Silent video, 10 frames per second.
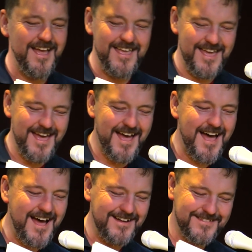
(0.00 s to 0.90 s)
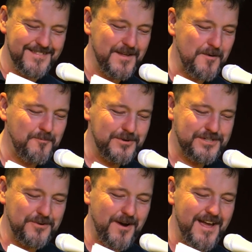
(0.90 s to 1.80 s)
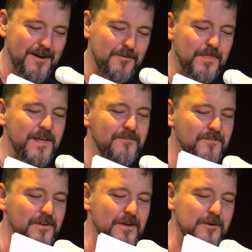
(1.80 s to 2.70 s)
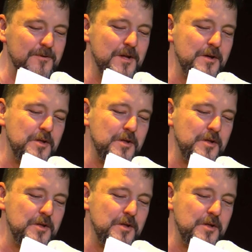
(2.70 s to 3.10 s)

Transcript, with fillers: Yeah, they'll push away everything for you.